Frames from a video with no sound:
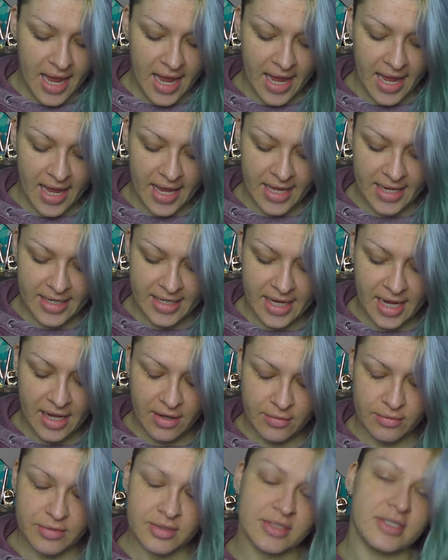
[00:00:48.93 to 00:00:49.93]
and
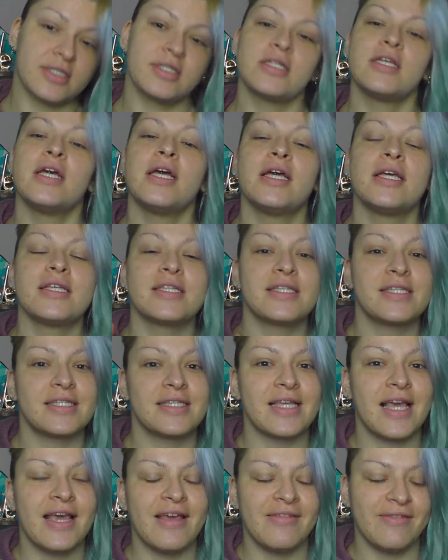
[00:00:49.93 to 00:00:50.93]
I was
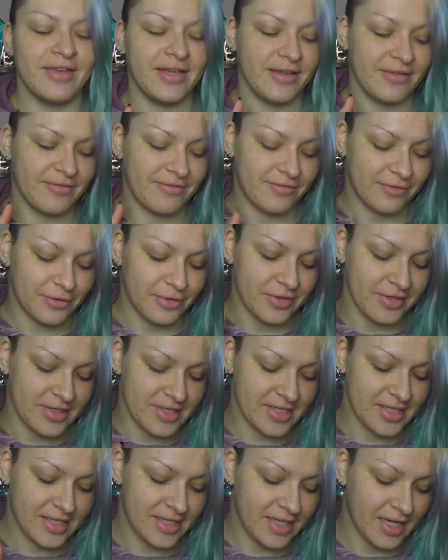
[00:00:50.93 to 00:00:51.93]
saving for
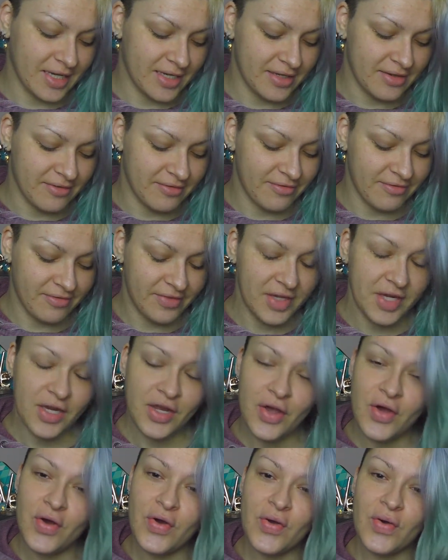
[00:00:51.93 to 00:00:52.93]
this kind of
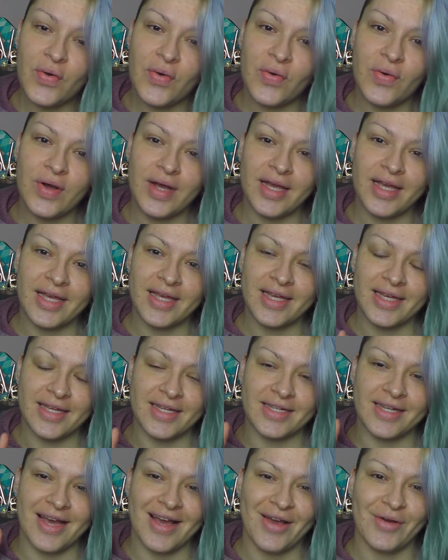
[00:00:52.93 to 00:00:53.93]
video,
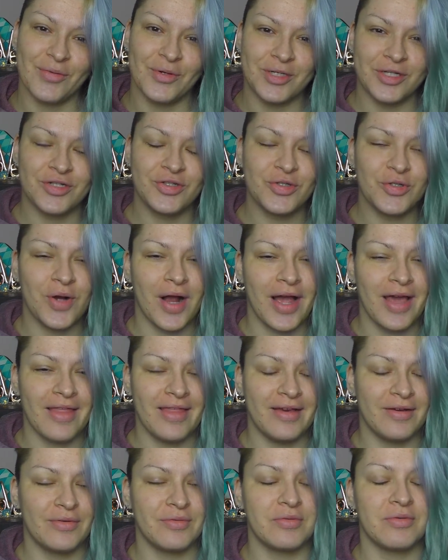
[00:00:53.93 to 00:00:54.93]
and I want to try
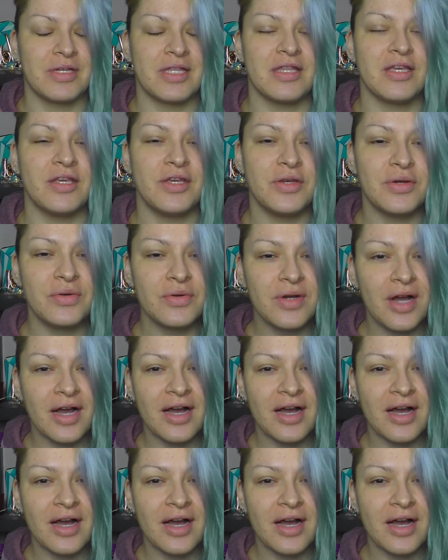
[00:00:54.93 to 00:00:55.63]
them with you